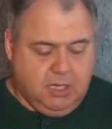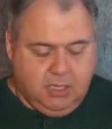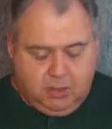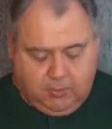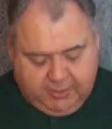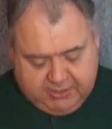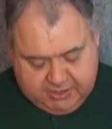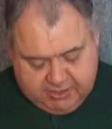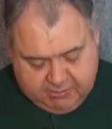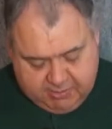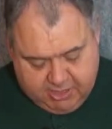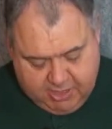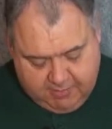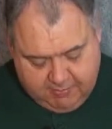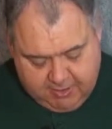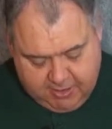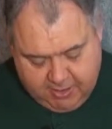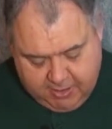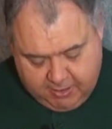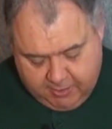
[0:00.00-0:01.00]
quite some time
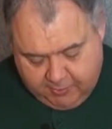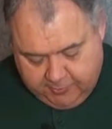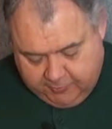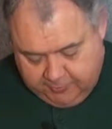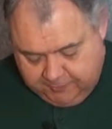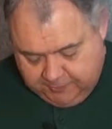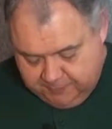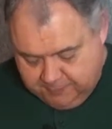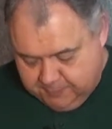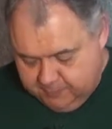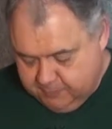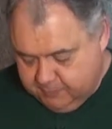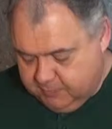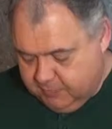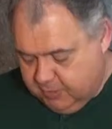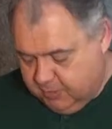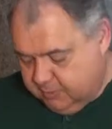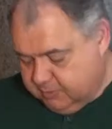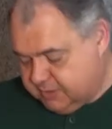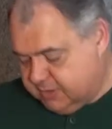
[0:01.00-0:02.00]
ago,
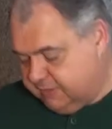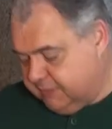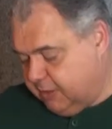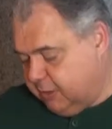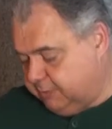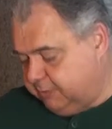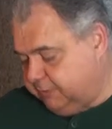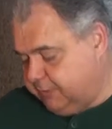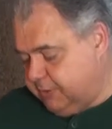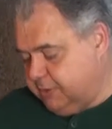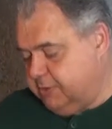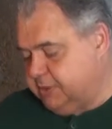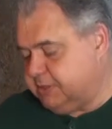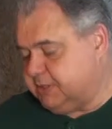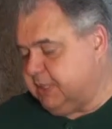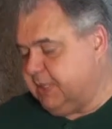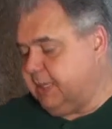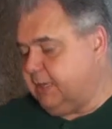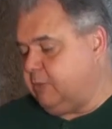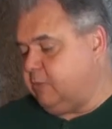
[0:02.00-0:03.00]
was developed for use
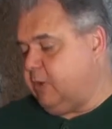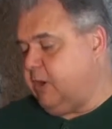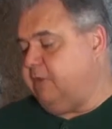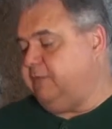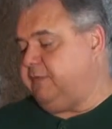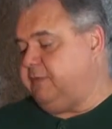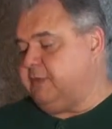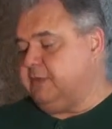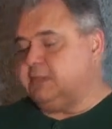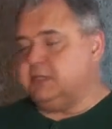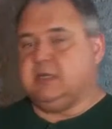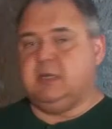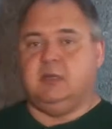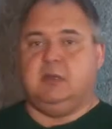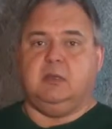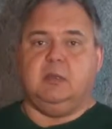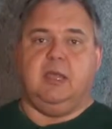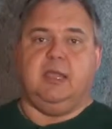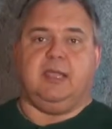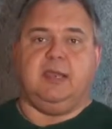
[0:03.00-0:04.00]
in rifles
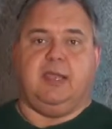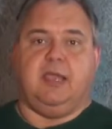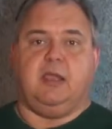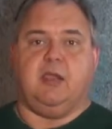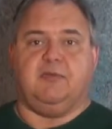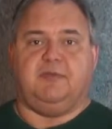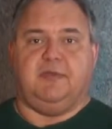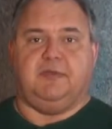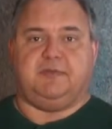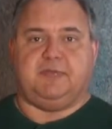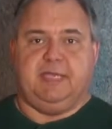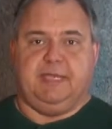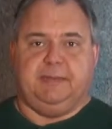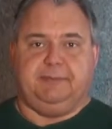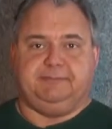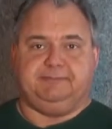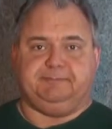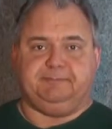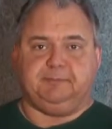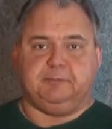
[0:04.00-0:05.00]
like an AR-15.
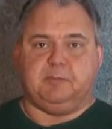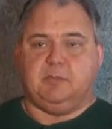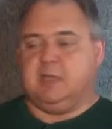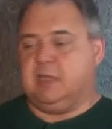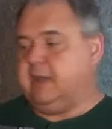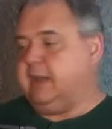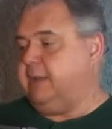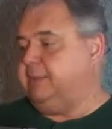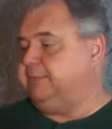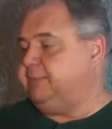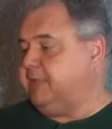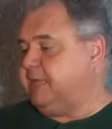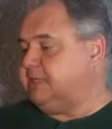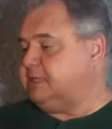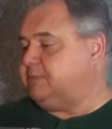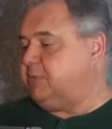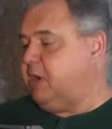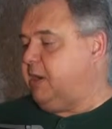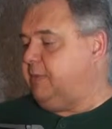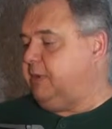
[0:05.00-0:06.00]
Okay, that's
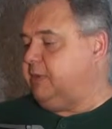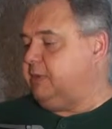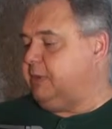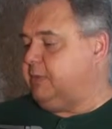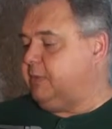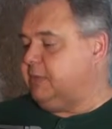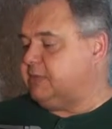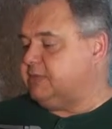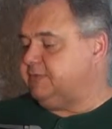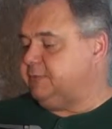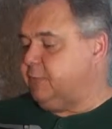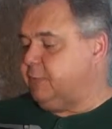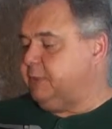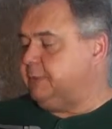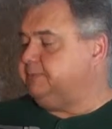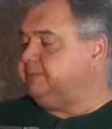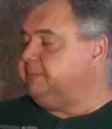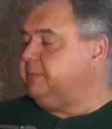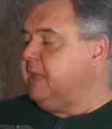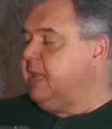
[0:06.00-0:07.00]
primarily what it's
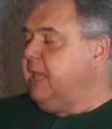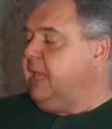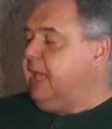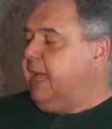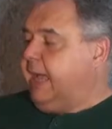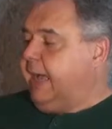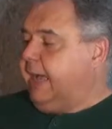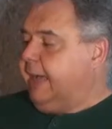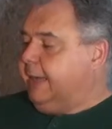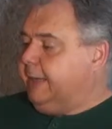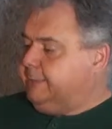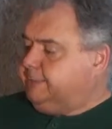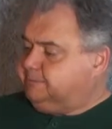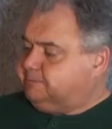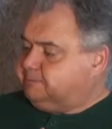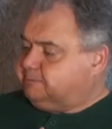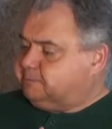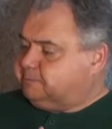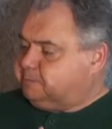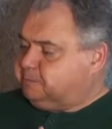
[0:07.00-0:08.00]
for. One